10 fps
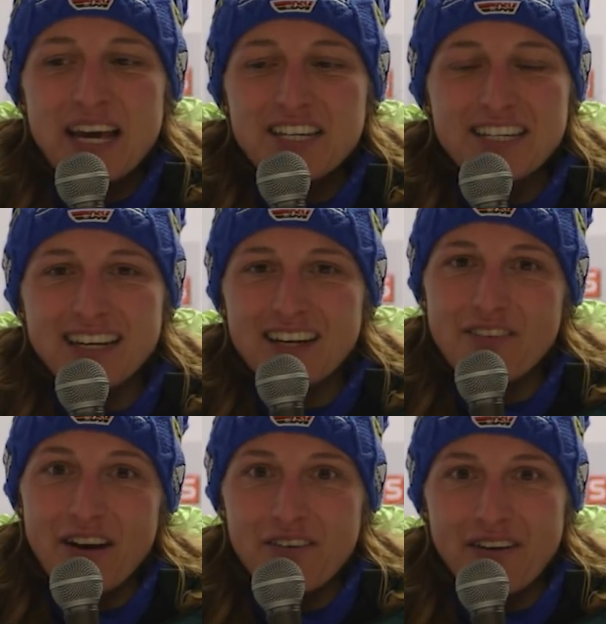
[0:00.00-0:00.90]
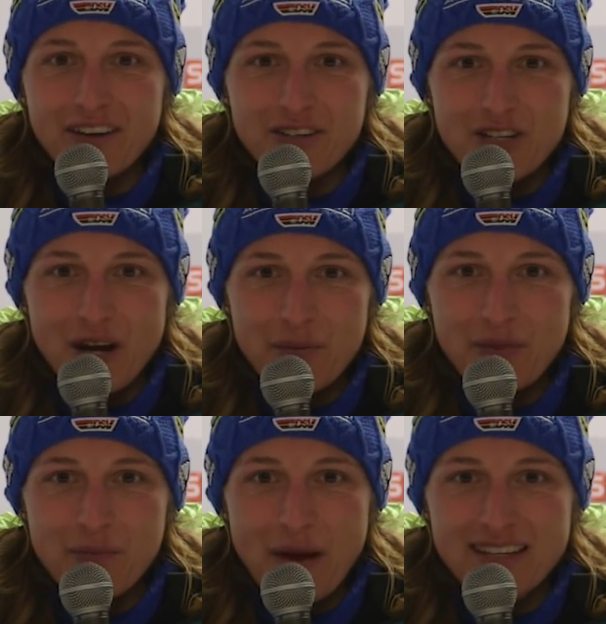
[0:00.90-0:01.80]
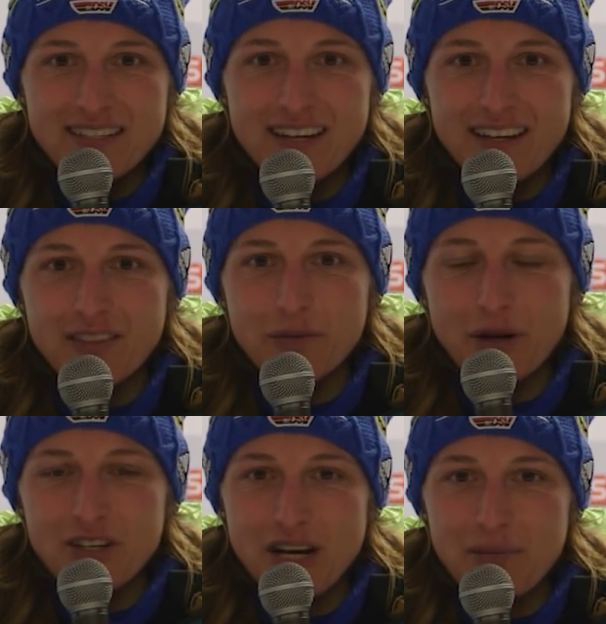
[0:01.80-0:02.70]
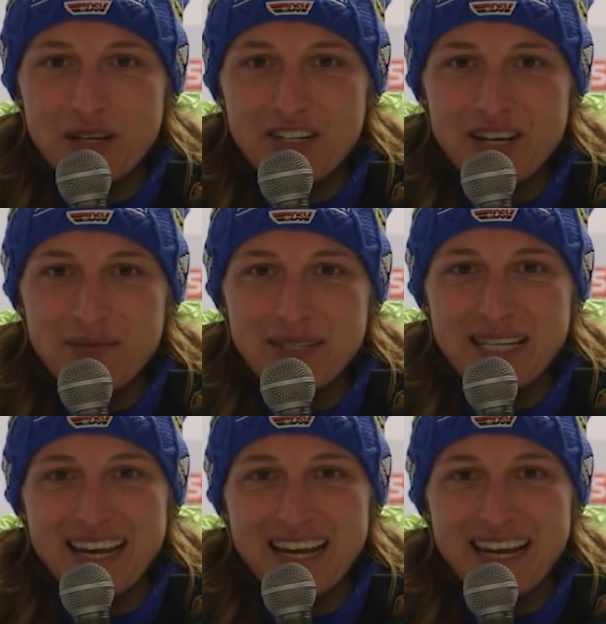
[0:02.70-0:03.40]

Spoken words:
she did a very, very good job at the Mass Start at the World Championships.